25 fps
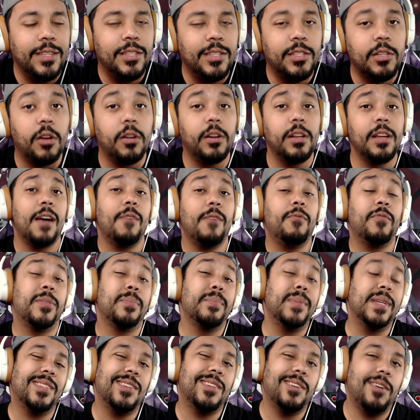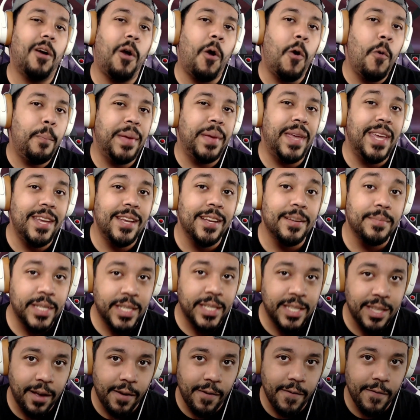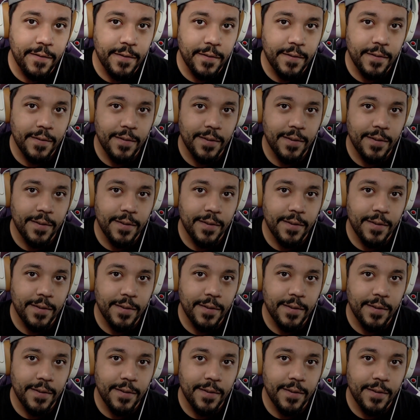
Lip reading: starting off with Mr. OP himself,